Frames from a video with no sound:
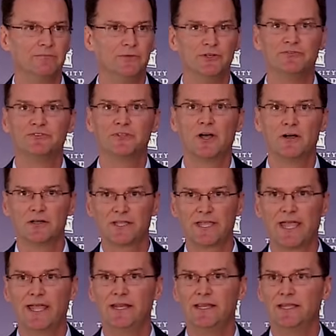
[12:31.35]
You've taught
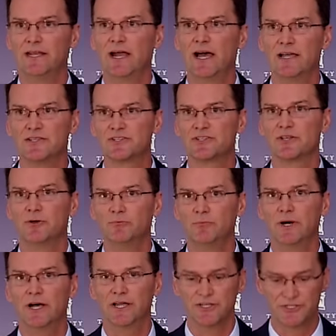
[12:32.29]
Katie and I so
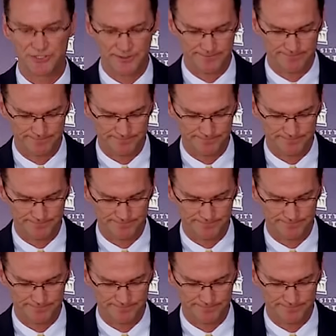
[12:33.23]
much.